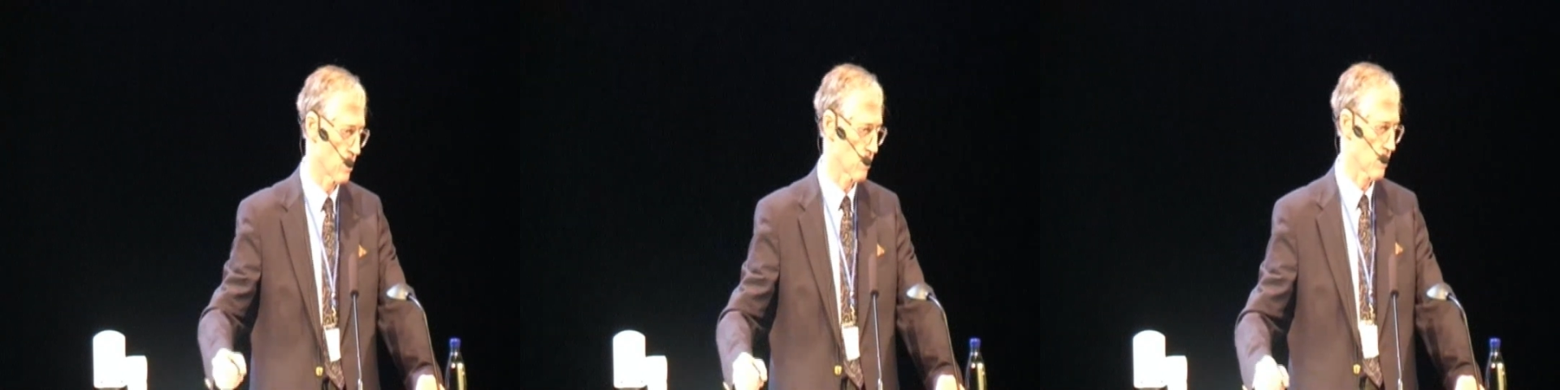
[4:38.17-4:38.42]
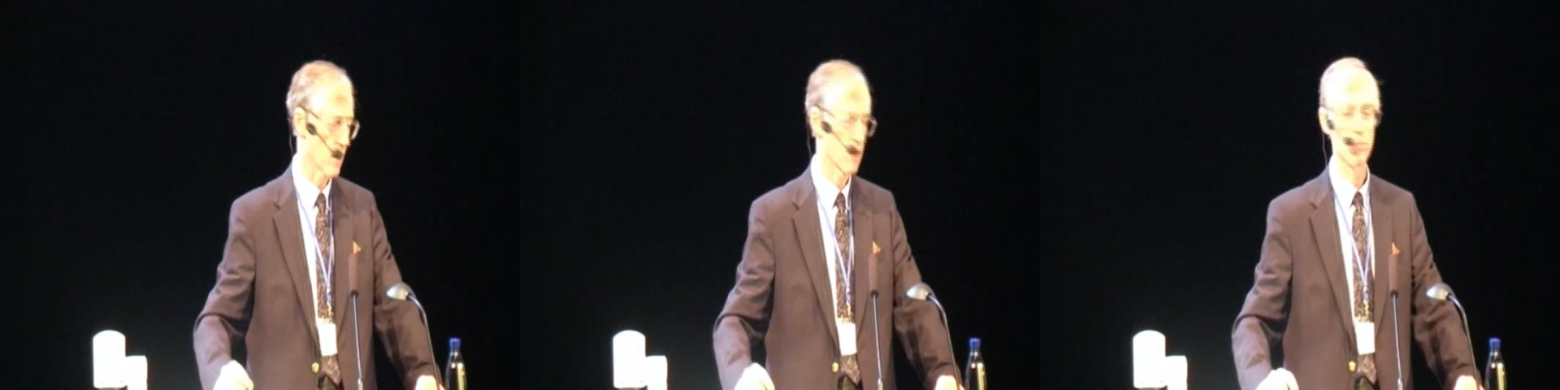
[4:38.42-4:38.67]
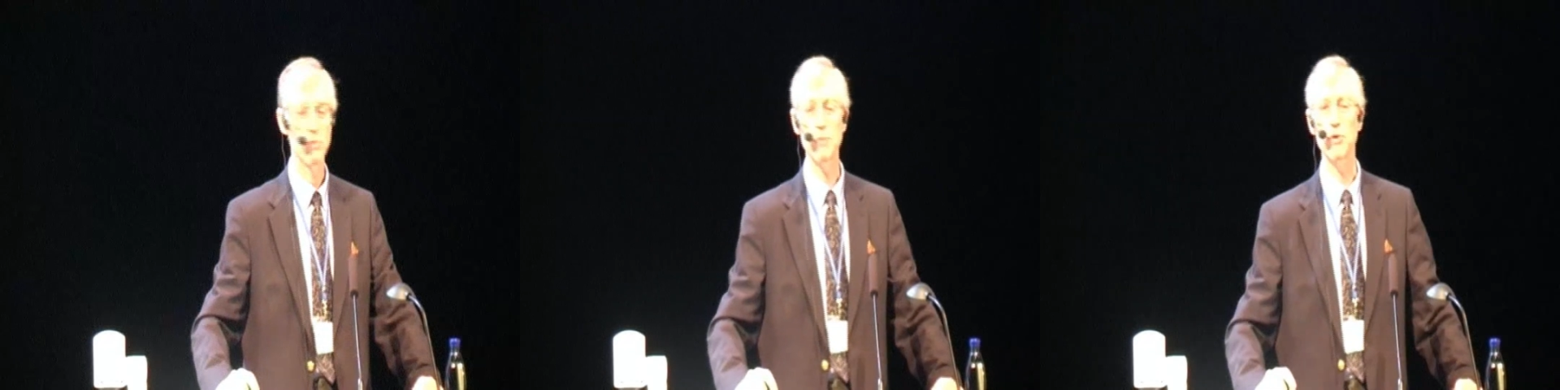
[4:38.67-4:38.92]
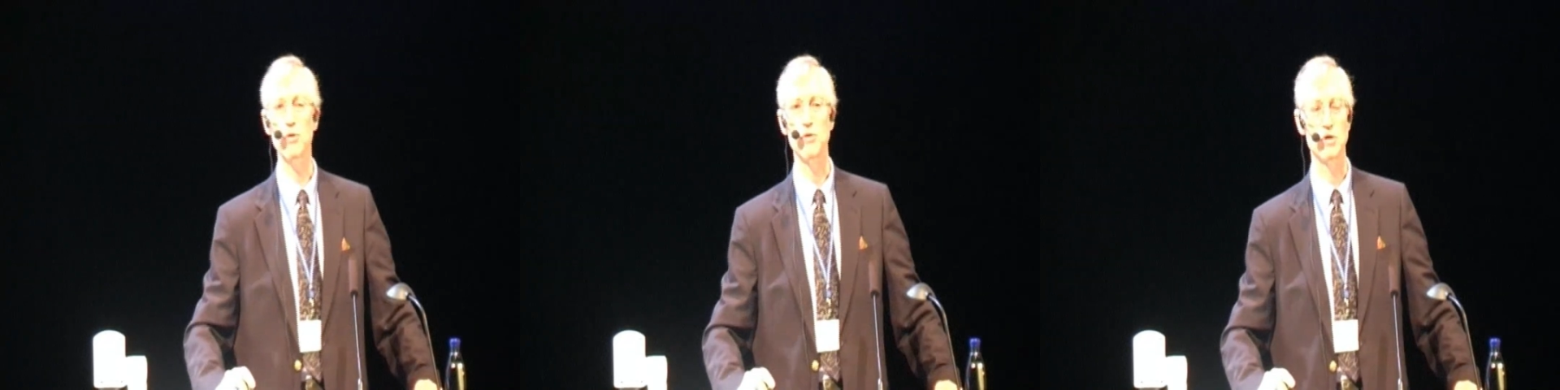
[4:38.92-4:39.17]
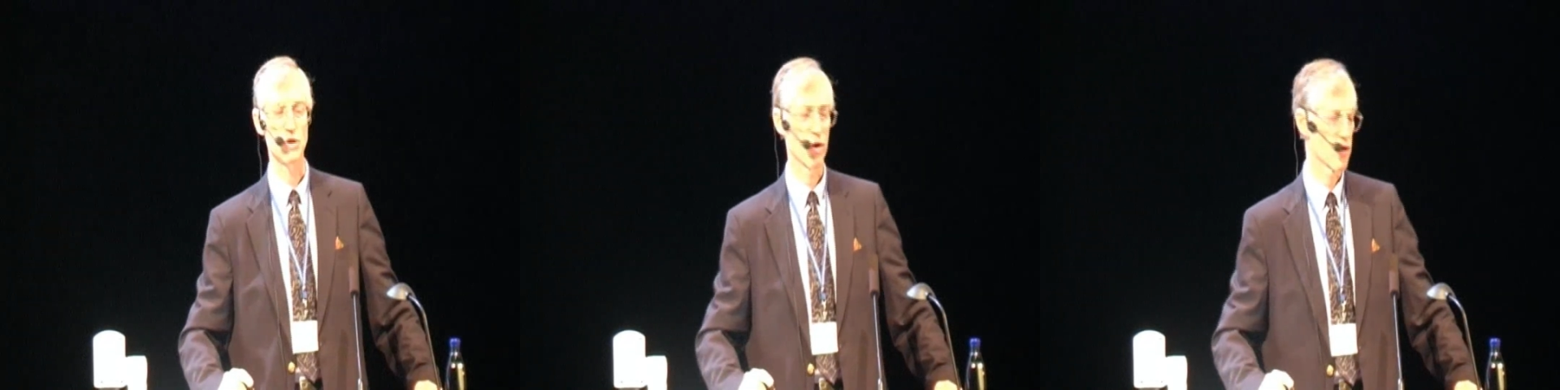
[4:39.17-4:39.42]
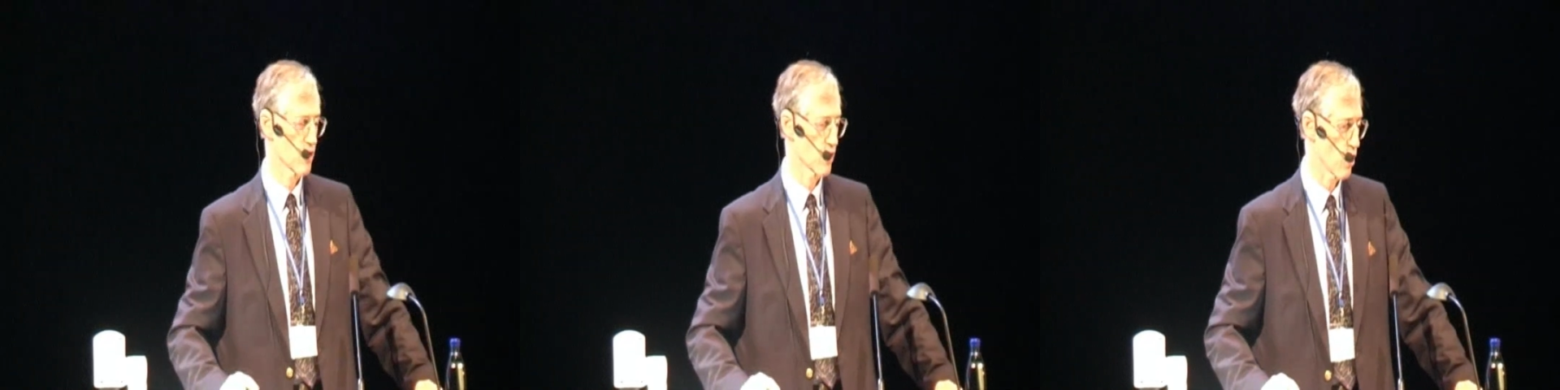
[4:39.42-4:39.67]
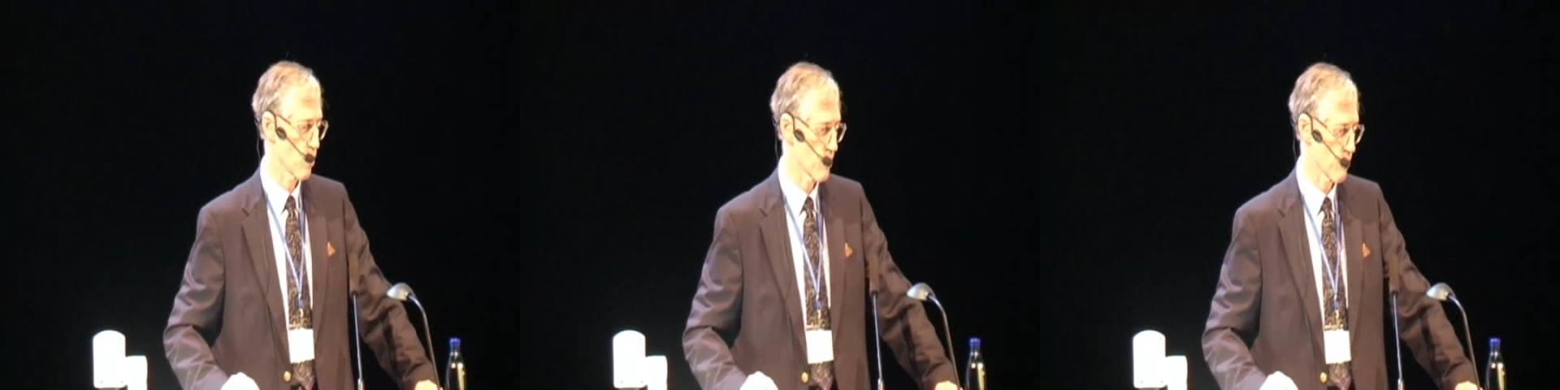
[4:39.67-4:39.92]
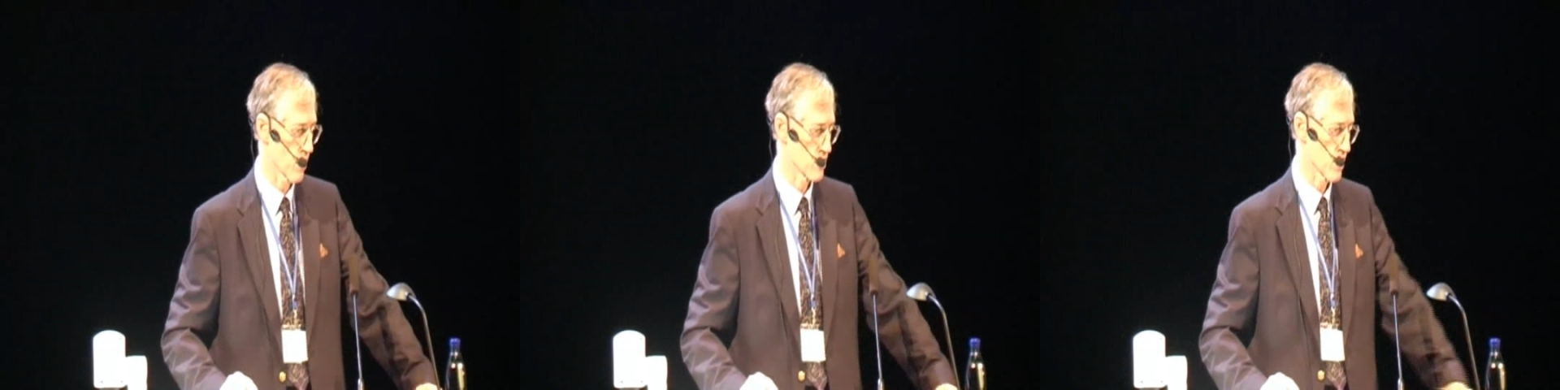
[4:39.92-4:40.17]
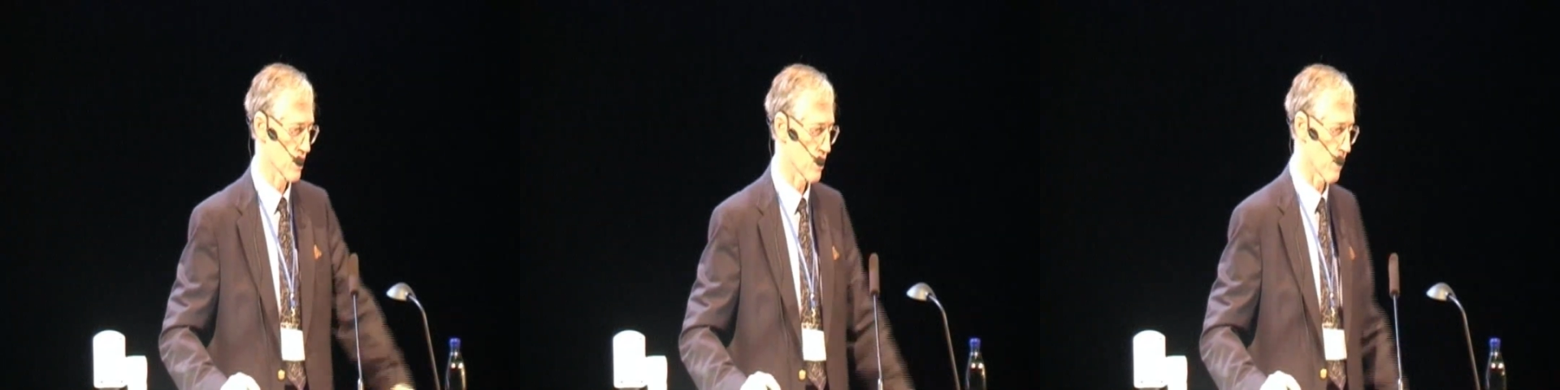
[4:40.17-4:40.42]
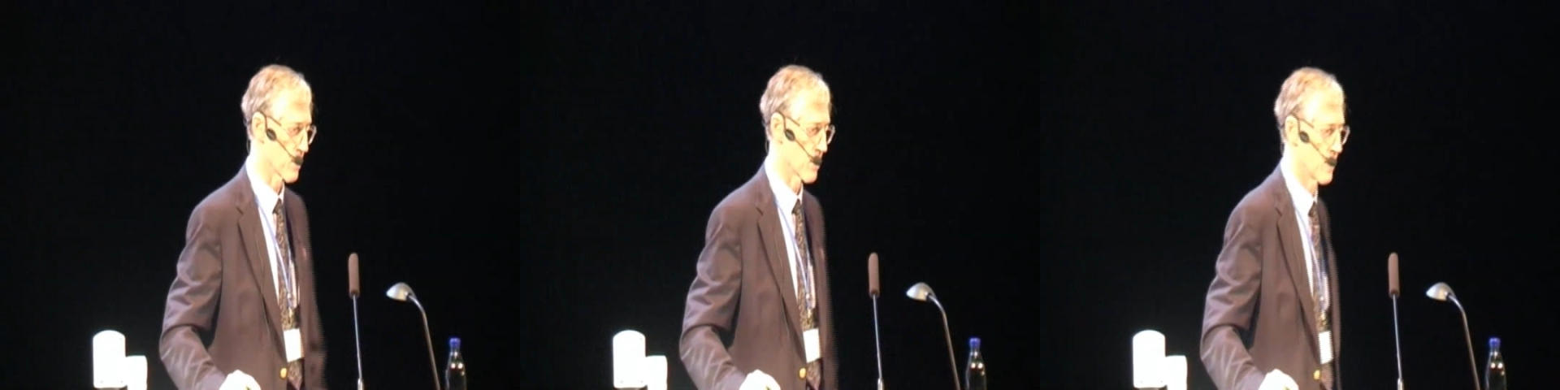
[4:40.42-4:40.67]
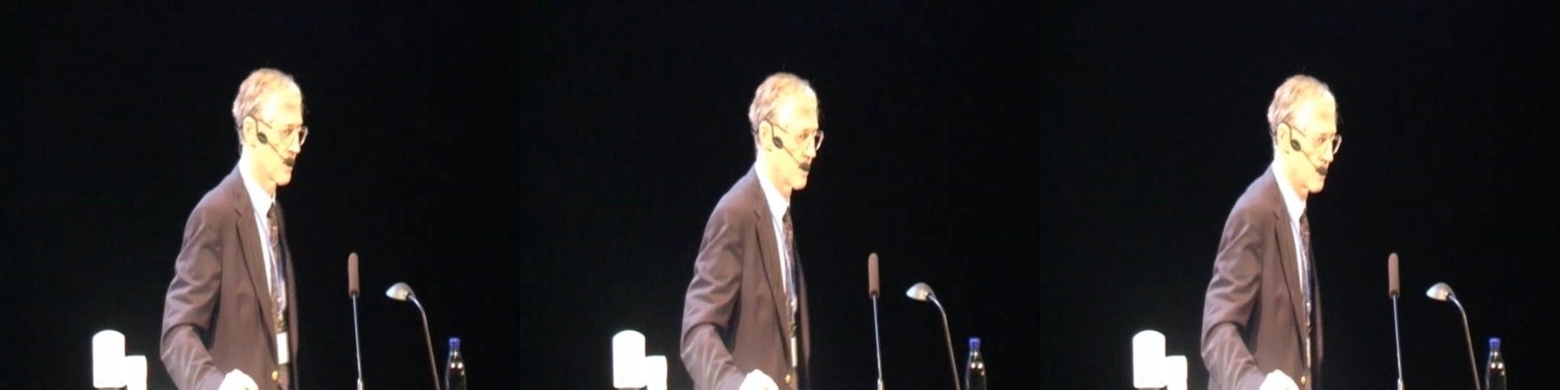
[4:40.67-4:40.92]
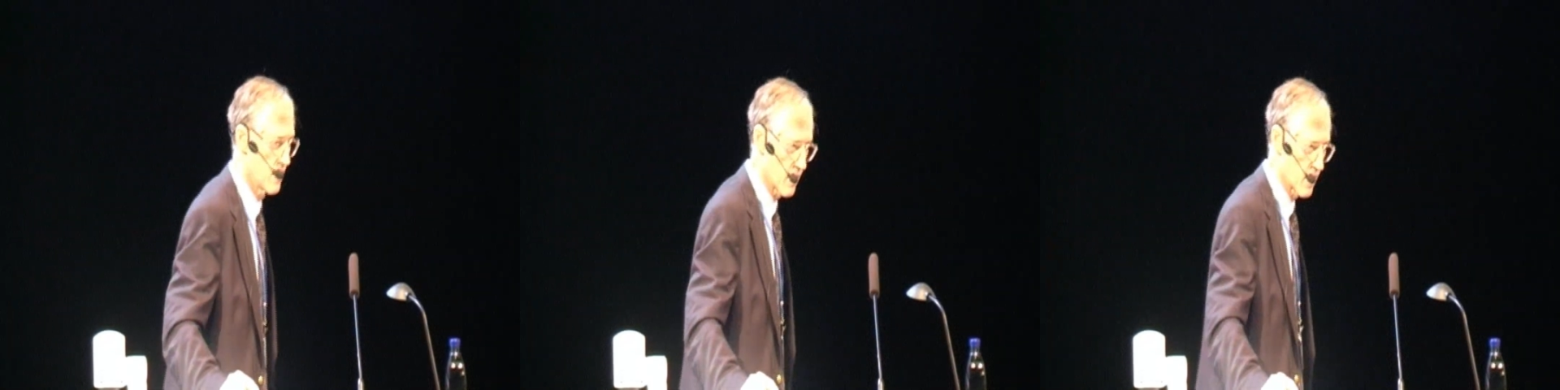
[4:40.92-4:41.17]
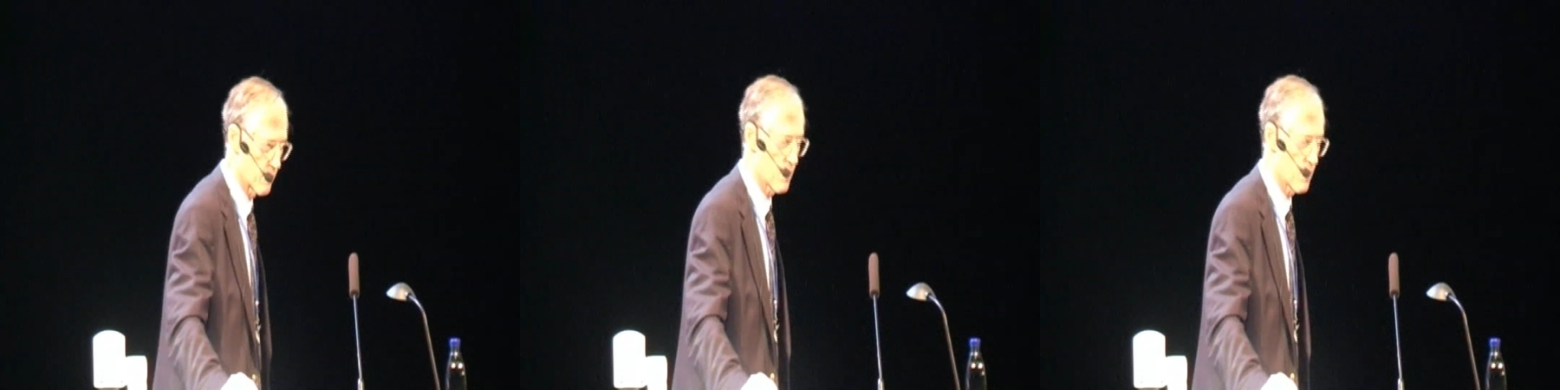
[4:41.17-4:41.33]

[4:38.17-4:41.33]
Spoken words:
Okay, people who started the COBE project up.